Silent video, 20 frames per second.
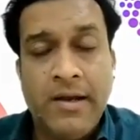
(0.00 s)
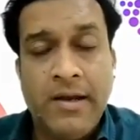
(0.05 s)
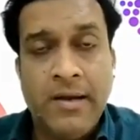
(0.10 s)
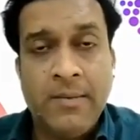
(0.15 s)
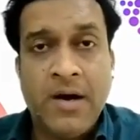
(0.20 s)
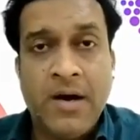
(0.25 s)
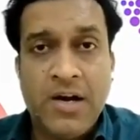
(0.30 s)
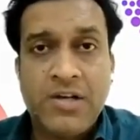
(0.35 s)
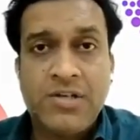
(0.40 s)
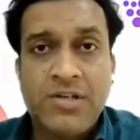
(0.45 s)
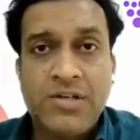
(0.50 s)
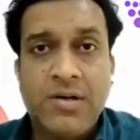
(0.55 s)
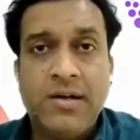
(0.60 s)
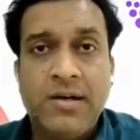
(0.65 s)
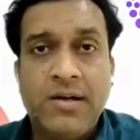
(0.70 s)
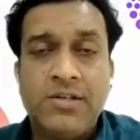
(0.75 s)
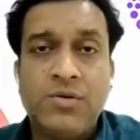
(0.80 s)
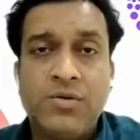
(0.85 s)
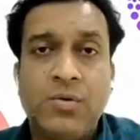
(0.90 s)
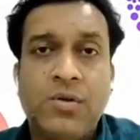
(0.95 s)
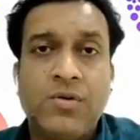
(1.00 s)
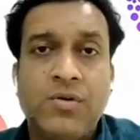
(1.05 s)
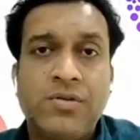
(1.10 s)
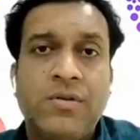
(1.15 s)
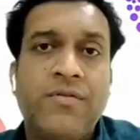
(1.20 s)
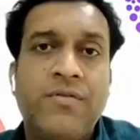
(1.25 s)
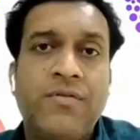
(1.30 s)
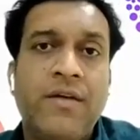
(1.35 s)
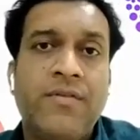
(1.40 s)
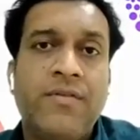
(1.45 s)
in Maharashtra it is
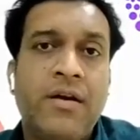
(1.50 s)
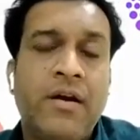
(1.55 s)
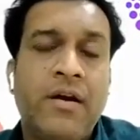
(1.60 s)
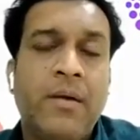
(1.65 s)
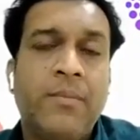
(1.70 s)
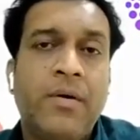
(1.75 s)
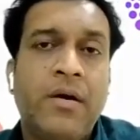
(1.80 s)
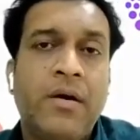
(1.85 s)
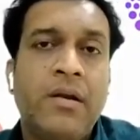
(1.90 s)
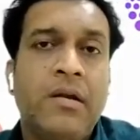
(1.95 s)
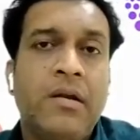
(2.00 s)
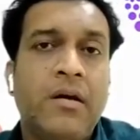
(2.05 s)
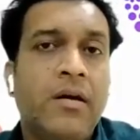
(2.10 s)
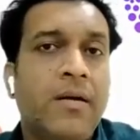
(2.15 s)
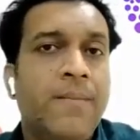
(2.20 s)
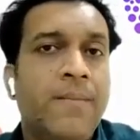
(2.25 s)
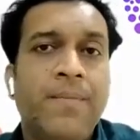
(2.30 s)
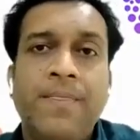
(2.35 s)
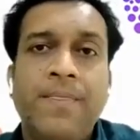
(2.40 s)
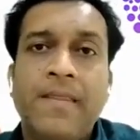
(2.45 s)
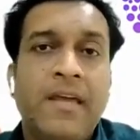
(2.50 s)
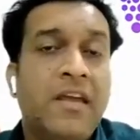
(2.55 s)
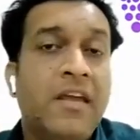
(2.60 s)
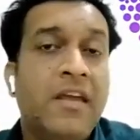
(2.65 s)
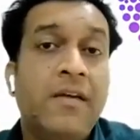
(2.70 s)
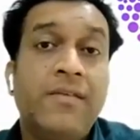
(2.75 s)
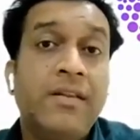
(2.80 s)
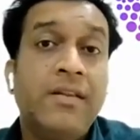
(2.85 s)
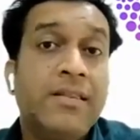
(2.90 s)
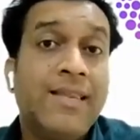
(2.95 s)
2,500 per year.
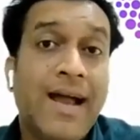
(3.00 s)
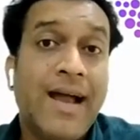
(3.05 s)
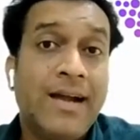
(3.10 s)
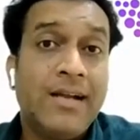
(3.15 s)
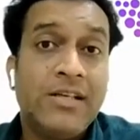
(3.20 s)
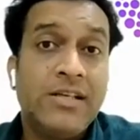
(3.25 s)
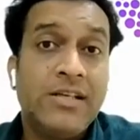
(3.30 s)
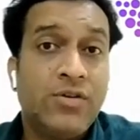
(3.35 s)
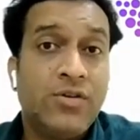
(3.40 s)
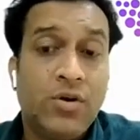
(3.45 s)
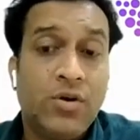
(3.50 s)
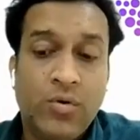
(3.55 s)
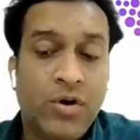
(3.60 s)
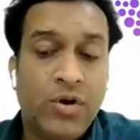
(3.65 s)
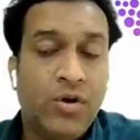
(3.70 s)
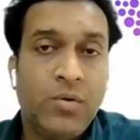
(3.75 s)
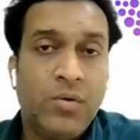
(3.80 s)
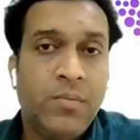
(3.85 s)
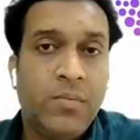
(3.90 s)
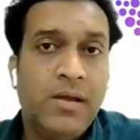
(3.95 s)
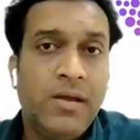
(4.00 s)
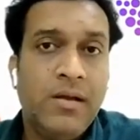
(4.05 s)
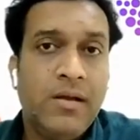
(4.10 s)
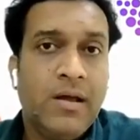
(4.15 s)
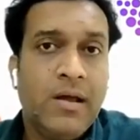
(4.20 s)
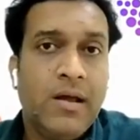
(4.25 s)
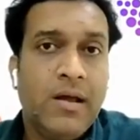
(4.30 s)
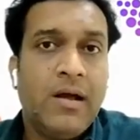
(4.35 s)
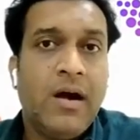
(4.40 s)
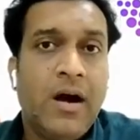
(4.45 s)
Even that is not going to
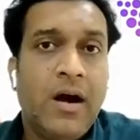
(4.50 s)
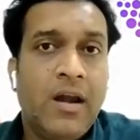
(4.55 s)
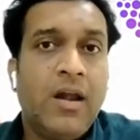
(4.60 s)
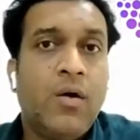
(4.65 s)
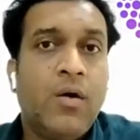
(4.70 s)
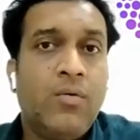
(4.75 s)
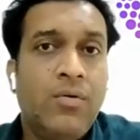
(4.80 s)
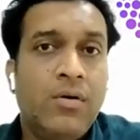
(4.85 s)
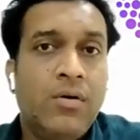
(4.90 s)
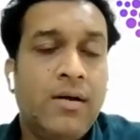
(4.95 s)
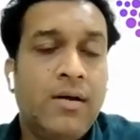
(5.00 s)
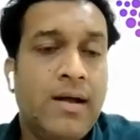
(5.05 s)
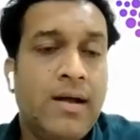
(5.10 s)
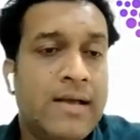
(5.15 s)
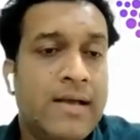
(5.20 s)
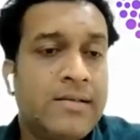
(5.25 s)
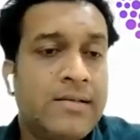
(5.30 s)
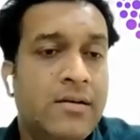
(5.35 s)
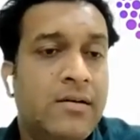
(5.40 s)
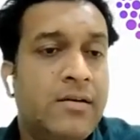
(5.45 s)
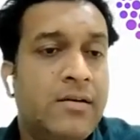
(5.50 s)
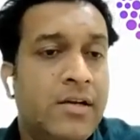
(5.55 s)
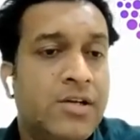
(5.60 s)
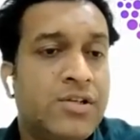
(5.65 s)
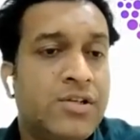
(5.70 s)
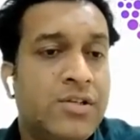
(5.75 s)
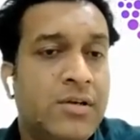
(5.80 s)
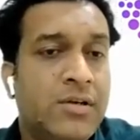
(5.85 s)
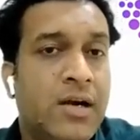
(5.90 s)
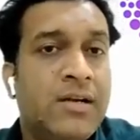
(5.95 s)
be allowed as a
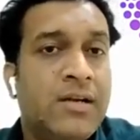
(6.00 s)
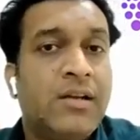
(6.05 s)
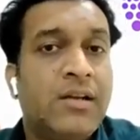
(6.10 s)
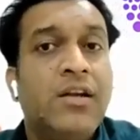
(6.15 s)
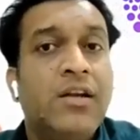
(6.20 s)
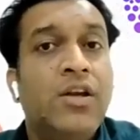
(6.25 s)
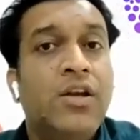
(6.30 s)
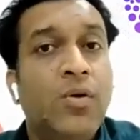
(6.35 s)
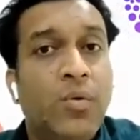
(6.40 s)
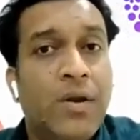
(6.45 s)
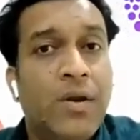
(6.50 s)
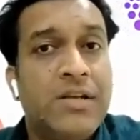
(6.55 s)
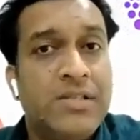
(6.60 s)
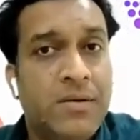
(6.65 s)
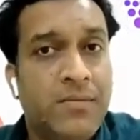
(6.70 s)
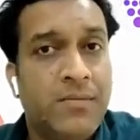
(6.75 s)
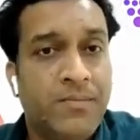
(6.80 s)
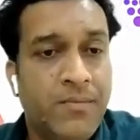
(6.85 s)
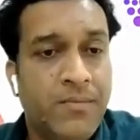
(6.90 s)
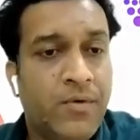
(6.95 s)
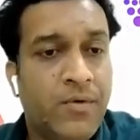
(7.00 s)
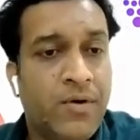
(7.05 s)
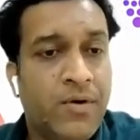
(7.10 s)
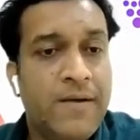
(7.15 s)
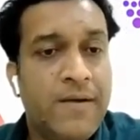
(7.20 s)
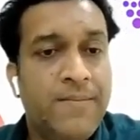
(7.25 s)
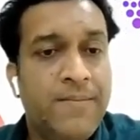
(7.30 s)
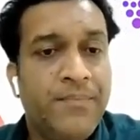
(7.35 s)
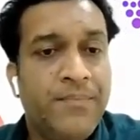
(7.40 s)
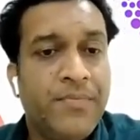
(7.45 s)
deduction under the new regime.
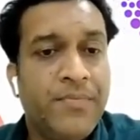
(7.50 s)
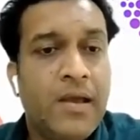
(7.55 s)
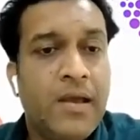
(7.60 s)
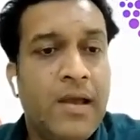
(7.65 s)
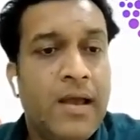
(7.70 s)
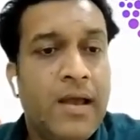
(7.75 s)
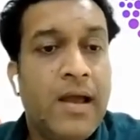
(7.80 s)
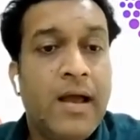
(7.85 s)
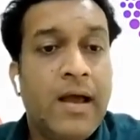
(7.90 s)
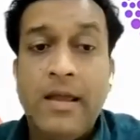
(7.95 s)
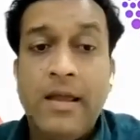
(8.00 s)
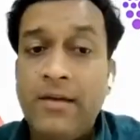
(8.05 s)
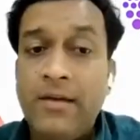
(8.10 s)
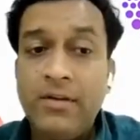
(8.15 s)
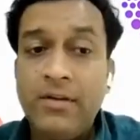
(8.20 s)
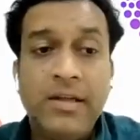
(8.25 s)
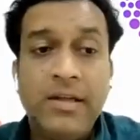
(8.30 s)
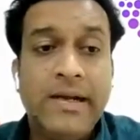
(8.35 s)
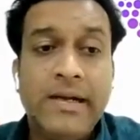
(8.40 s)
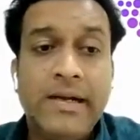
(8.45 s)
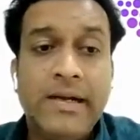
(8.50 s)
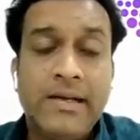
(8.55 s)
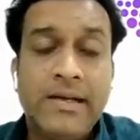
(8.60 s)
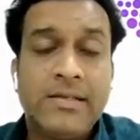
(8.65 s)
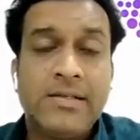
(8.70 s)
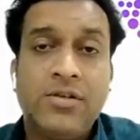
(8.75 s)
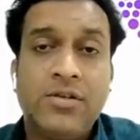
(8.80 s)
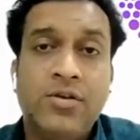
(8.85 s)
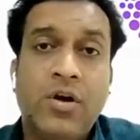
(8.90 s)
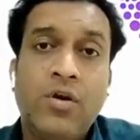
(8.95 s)
Okay, even the
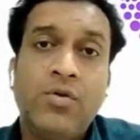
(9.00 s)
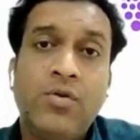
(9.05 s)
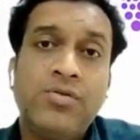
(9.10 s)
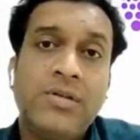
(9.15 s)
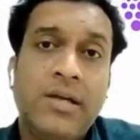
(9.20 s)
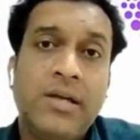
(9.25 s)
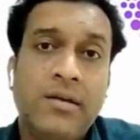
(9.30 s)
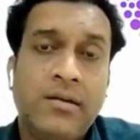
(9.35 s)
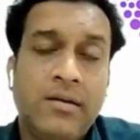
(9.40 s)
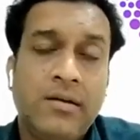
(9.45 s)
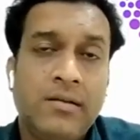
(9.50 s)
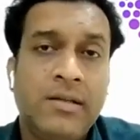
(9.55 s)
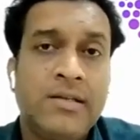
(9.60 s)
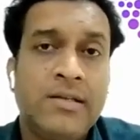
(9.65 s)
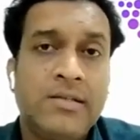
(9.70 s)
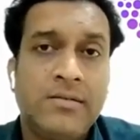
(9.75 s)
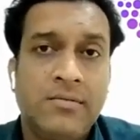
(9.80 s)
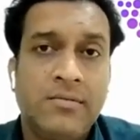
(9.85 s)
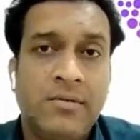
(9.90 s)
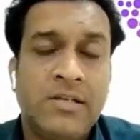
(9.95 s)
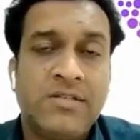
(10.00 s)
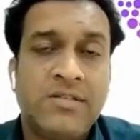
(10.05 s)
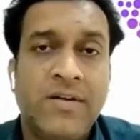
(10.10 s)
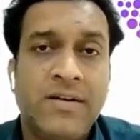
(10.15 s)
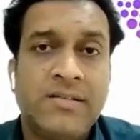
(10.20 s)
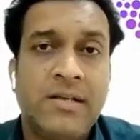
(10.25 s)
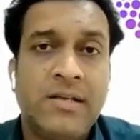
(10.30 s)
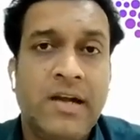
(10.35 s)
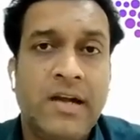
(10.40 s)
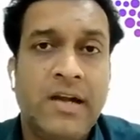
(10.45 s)
interest you're losing this
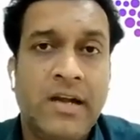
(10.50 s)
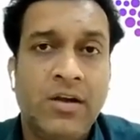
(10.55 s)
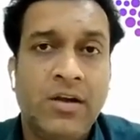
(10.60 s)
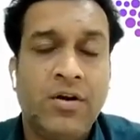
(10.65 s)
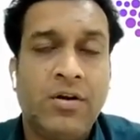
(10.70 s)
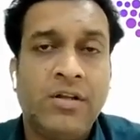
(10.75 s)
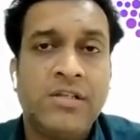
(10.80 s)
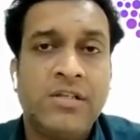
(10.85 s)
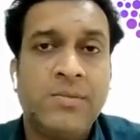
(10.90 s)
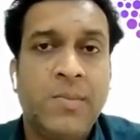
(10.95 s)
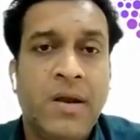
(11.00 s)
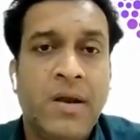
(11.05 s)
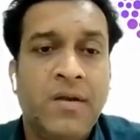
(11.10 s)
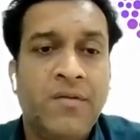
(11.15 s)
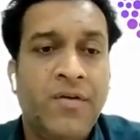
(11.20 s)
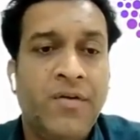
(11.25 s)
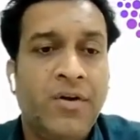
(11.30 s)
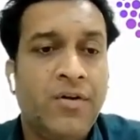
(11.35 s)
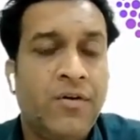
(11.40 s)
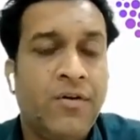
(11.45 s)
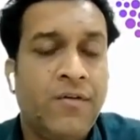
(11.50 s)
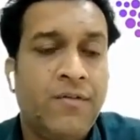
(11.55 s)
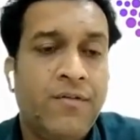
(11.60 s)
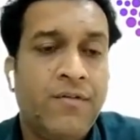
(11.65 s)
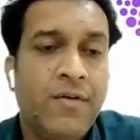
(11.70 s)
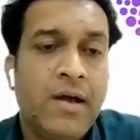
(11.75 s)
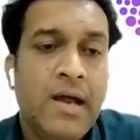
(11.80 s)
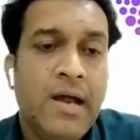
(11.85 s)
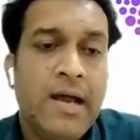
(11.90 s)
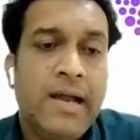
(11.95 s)
facility or this benefit
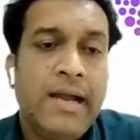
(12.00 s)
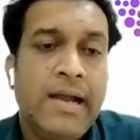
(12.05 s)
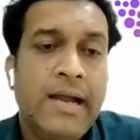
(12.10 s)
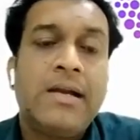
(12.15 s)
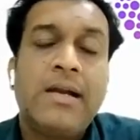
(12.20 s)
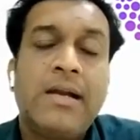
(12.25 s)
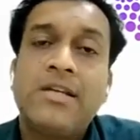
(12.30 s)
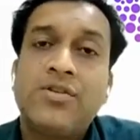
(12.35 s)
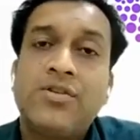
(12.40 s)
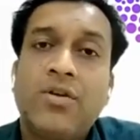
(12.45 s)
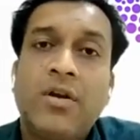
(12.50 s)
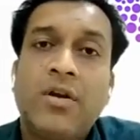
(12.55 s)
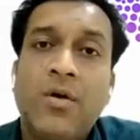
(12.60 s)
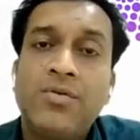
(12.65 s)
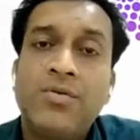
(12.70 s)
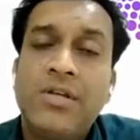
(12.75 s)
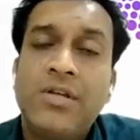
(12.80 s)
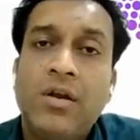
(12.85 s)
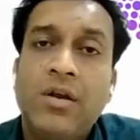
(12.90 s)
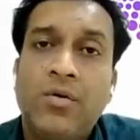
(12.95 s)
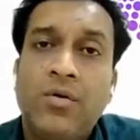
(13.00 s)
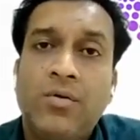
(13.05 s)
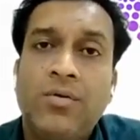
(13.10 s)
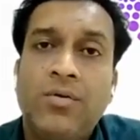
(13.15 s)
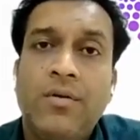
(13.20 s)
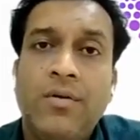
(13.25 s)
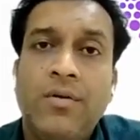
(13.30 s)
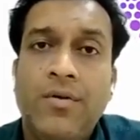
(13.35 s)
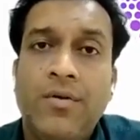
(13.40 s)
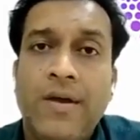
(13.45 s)
of interest on housing
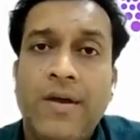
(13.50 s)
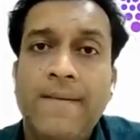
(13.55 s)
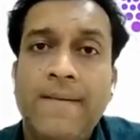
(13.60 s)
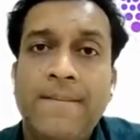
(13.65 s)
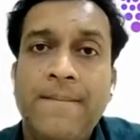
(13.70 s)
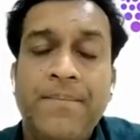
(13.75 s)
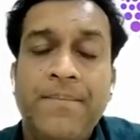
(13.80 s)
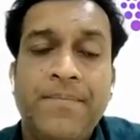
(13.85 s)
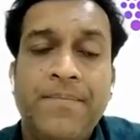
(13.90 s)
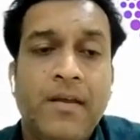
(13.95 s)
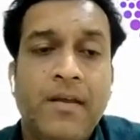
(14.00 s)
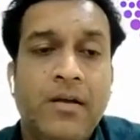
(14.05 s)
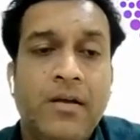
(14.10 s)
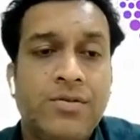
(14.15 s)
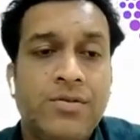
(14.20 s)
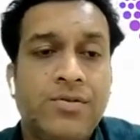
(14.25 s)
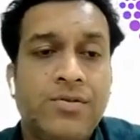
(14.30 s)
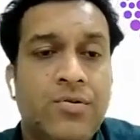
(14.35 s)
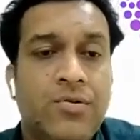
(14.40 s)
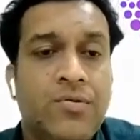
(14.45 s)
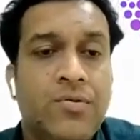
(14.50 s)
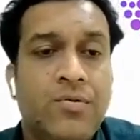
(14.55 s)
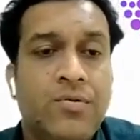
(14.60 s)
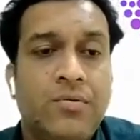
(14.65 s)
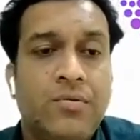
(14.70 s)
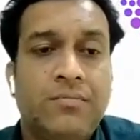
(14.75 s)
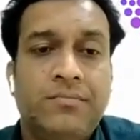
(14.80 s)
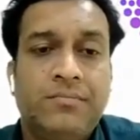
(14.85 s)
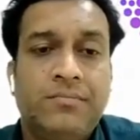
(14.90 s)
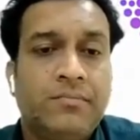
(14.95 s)
loan. Okay,
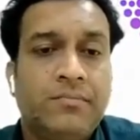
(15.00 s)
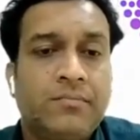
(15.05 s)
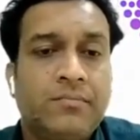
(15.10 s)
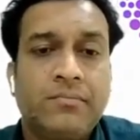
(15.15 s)
so